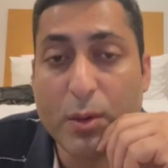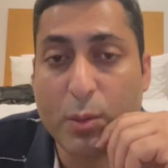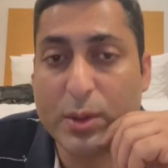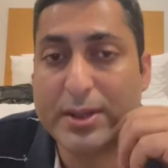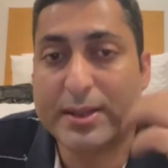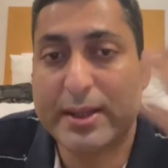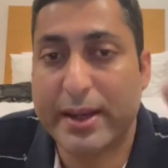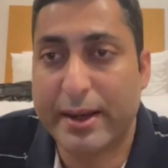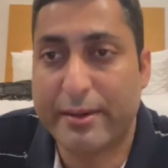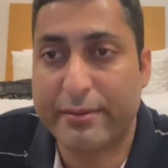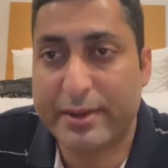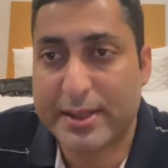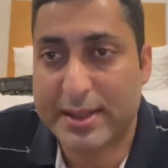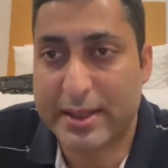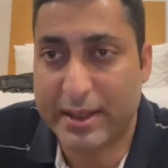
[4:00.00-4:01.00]
What are the
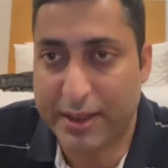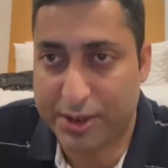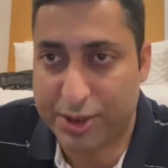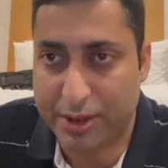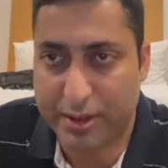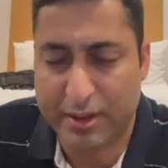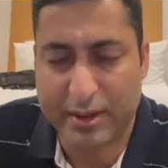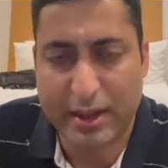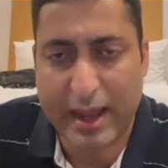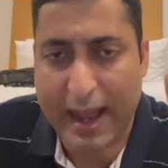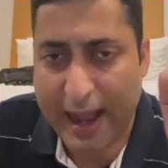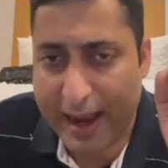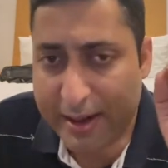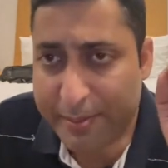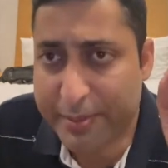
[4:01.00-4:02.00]
investigation?
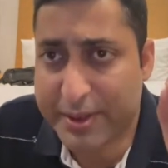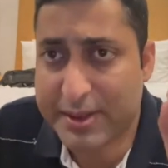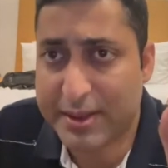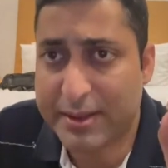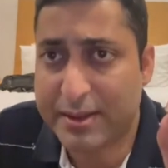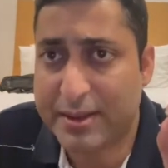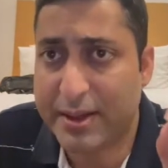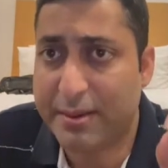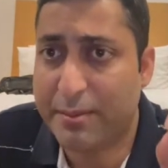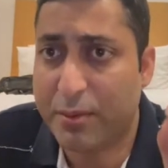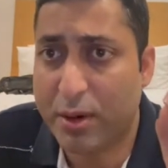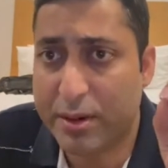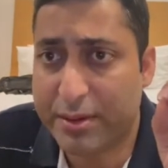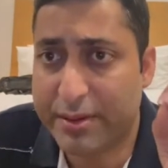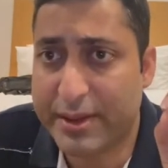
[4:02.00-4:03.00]
At present, in
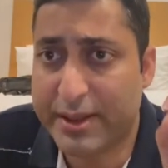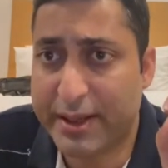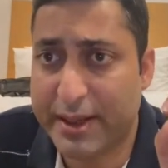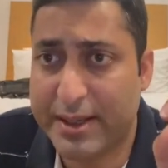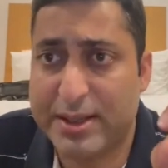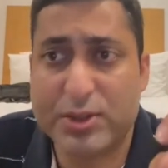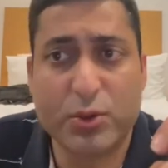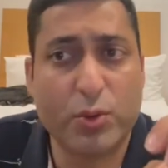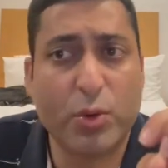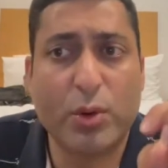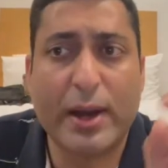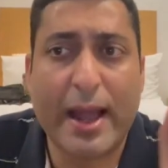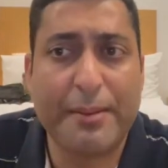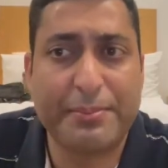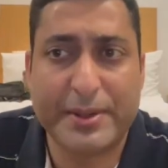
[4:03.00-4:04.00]
moderate case, no
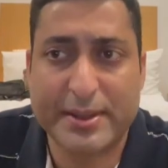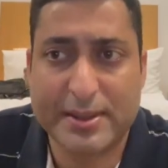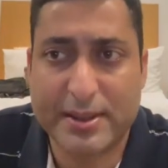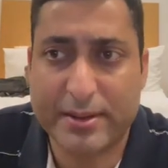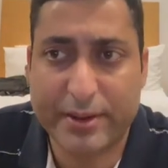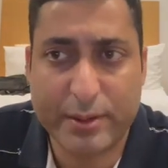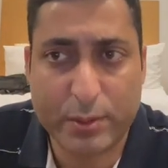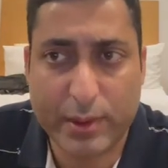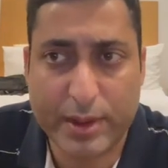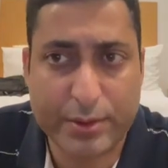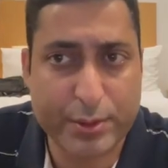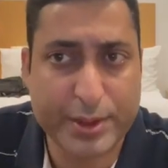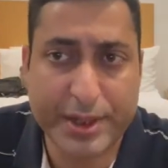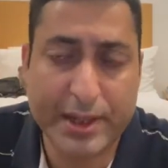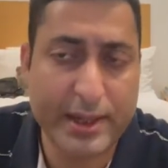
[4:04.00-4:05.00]
lab tests are required
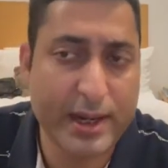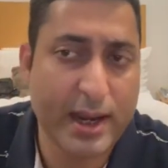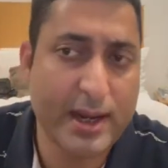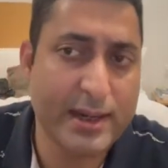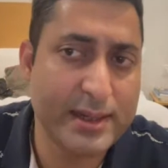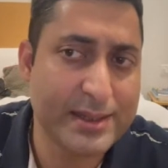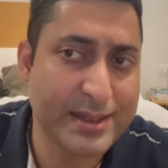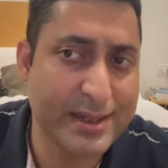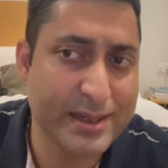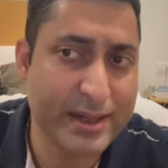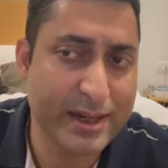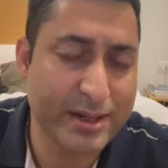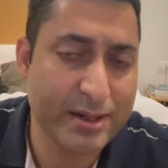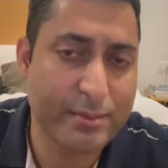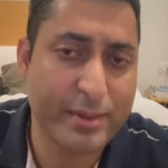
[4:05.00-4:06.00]
routinely unless
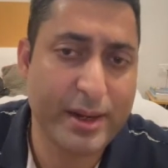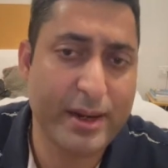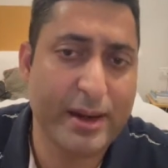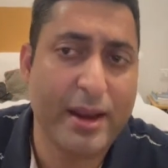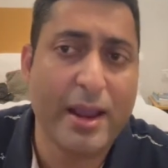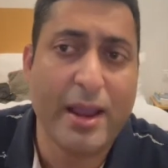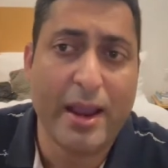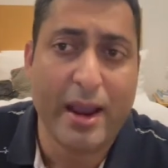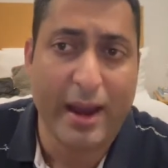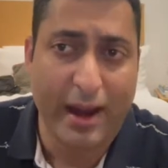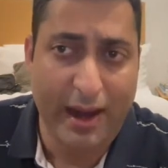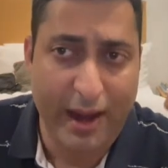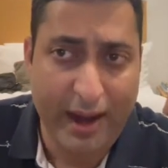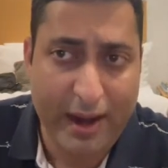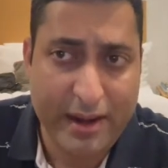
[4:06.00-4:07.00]
indicated by
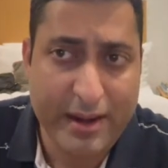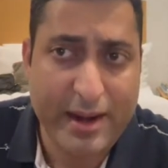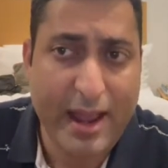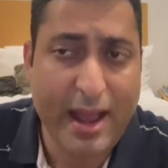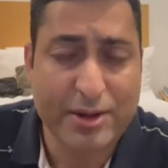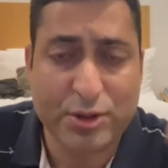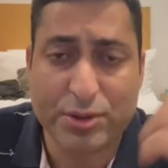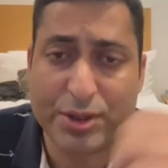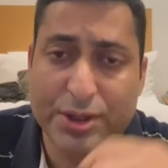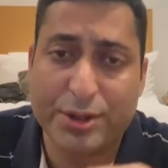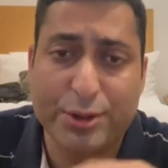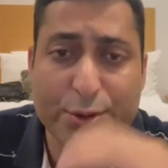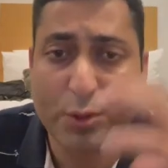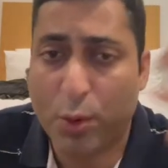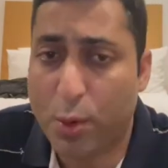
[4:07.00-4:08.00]
any
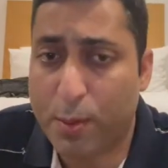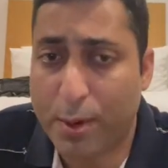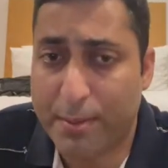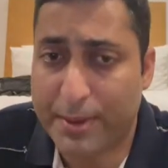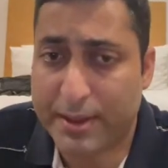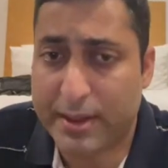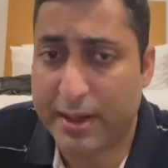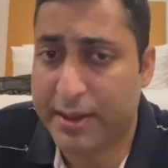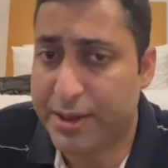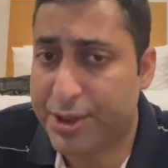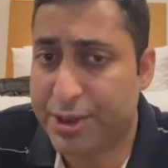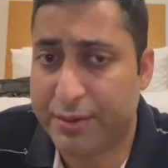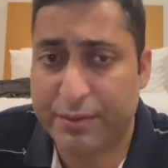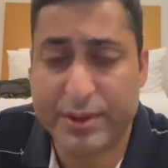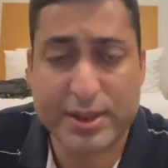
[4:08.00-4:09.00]
associated comorbid
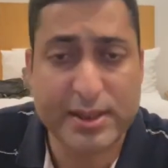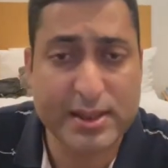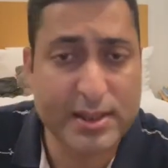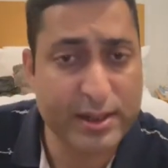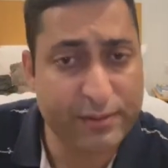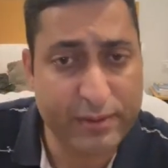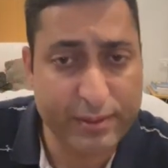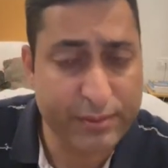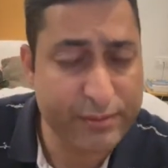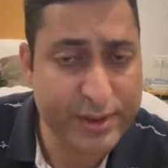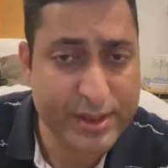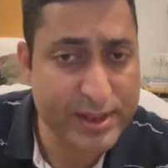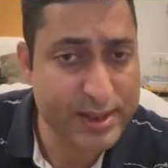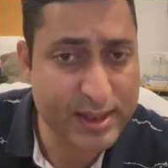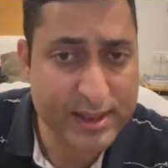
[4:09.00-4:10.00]
condition which
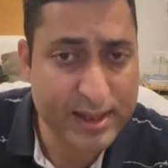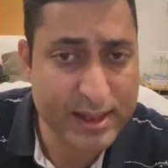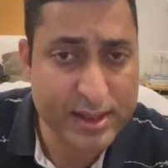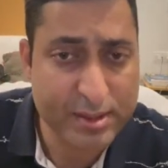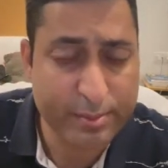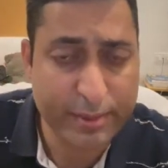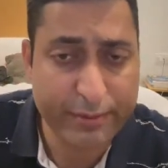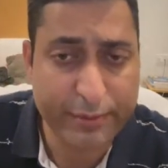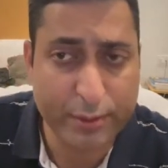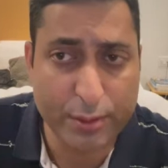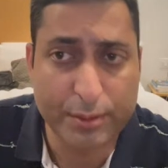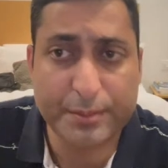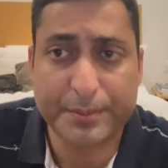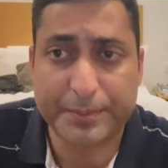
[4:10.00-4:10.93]
is discussed before.